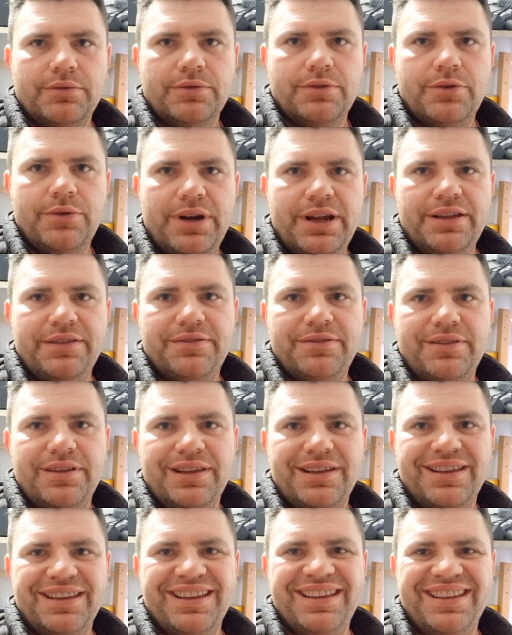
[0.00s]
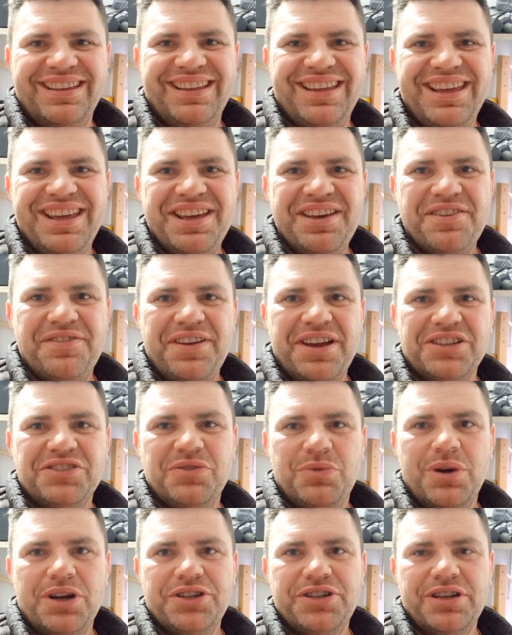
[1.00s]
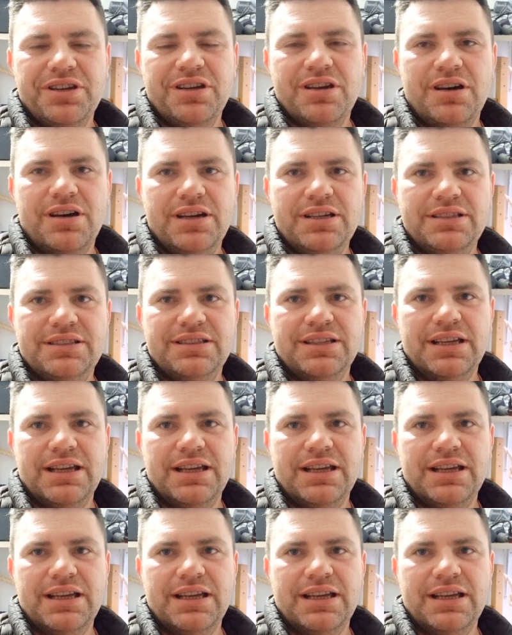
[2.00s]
Great. Thanks for watching, guys.